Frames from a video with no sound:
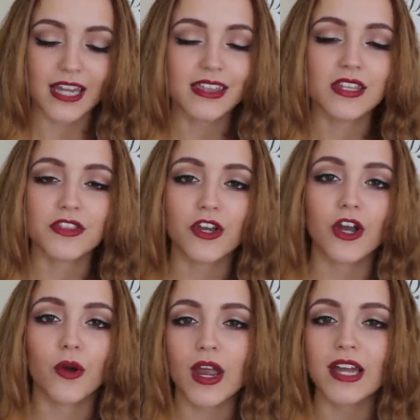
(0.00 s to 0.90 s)
I think
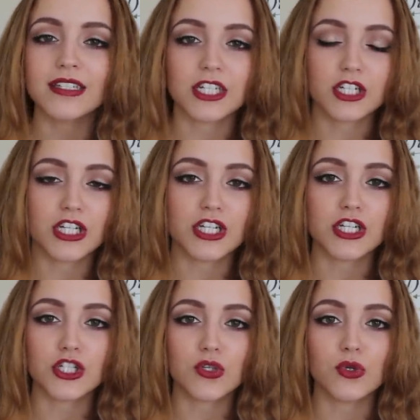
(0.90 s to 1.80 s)
they're a great addition
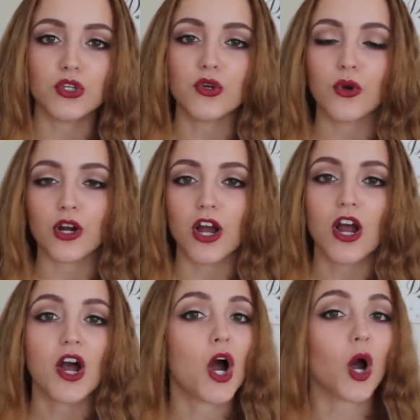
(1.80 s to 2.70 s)
to your
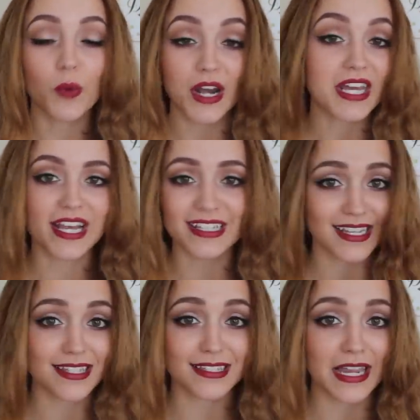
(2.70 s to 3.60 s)
already
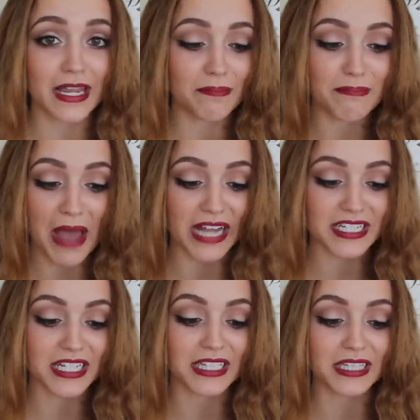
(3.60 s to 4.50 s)
existing
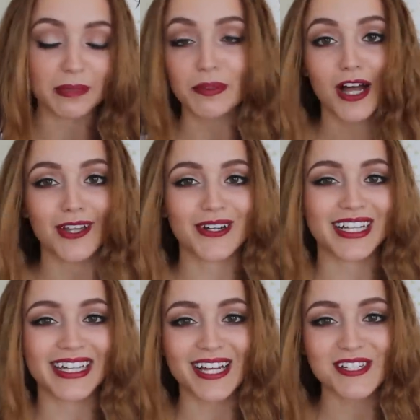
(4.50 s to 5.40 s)
matte lip color
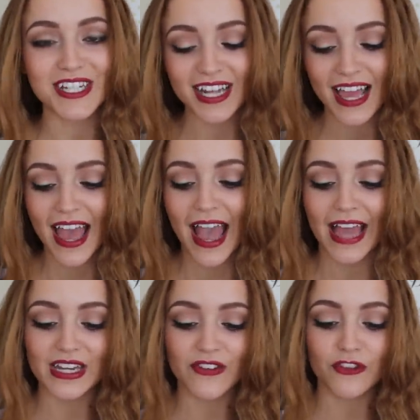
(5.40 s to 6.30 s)
collection,
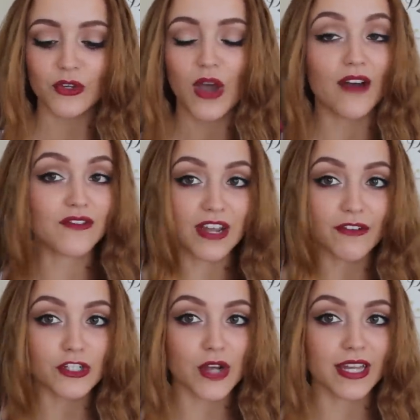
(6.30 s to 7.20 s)
and if you have
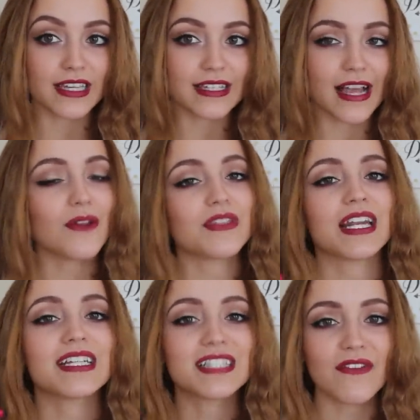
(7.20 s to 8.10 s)
never tried these out,
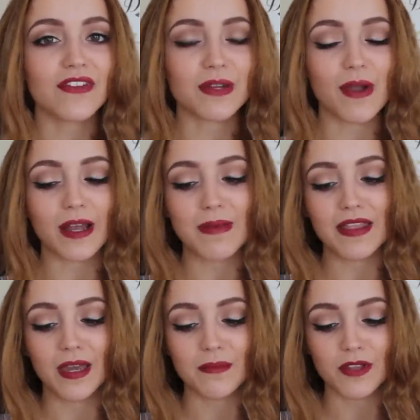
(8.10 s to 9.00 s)
then I definitely
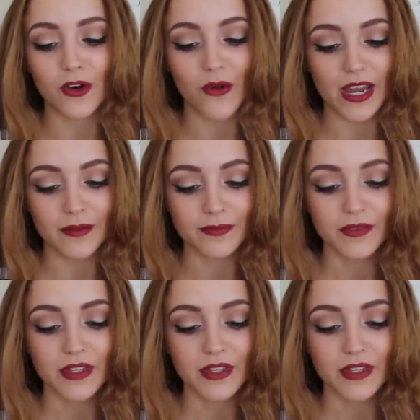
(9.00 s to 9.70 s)
recommend them. They're great.